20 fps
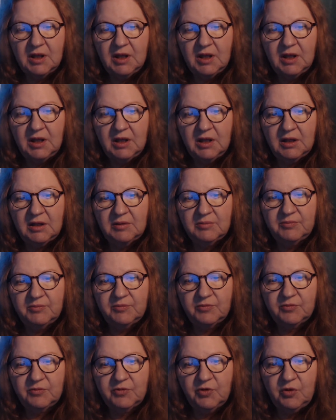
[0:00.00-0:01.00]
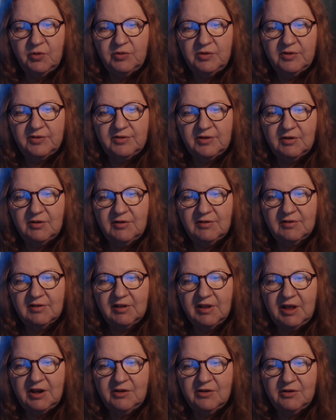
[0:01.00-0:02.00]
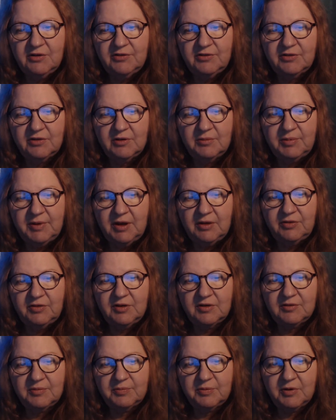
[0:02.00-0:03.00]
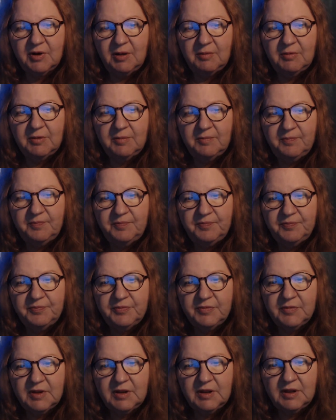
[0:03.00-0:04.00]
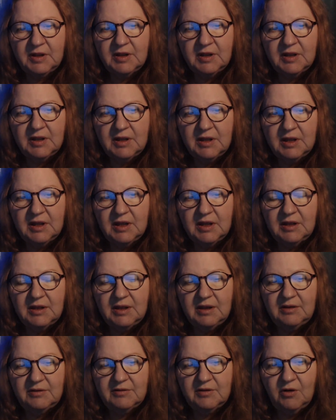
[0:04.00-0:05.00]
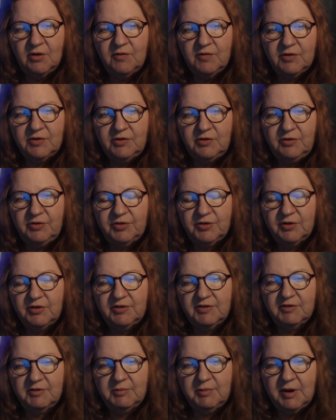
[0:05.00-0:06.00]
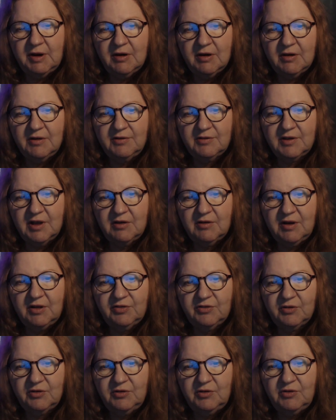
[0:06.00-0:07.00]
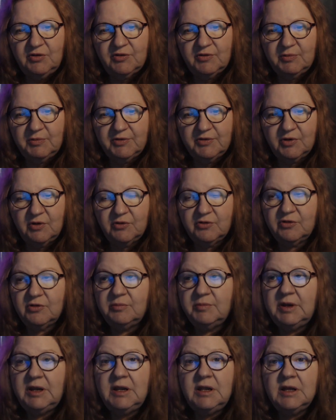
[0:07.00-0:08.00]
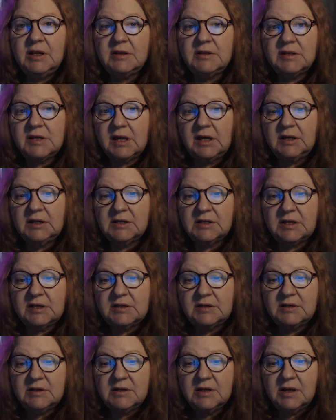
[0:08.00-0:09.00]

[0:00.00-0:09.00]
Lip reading: wrote in a series of letters about this problem. They said over 2/3 of Americans now get their news from social media sites.